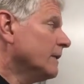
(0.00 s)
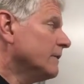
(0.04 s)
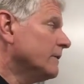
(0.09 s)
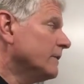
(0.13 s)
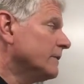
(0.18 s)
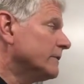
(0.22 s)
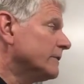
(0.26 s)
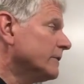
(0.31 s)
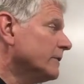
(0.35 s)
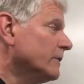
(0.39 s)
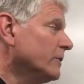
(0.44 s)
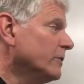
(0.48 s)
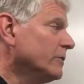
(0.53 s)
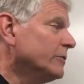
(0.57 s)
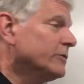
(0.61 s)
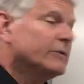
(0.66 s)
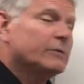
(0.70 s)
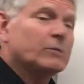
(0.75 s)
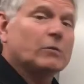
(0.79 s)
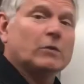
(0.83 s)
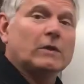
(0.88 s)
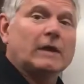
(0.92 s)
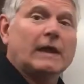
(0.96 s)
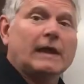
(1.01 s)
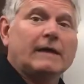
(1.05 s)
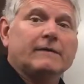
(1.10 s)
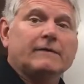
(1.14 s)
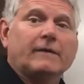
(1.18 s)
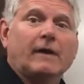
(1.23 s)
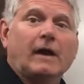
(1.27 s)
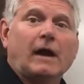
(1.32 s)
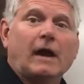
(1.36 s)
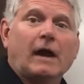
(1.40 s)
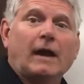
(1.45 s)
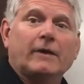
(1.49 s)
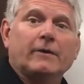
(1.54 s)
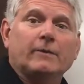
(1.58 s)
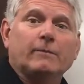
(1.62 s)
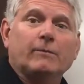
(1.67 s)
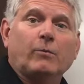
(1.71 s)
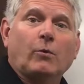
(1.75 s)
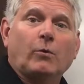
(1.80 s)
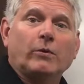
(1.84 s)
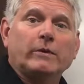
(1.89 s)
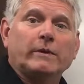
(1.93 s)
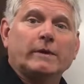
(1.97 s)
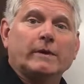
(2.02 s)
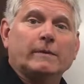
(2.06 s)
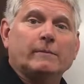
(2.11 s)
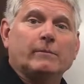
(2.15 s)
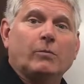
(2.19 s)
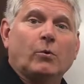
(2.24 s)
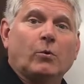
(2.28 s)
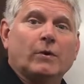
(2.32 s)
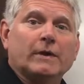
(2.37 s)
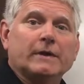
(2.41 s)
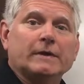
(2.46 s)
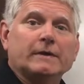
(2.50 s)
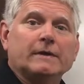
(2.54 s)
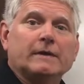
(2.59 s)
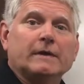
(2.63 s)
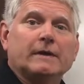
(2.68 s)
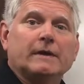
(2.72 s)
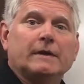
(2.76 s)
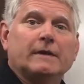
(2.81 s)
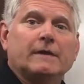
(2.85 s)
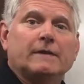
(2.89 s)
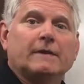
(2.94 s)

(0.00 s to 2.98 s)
the solution will have a higher boiling point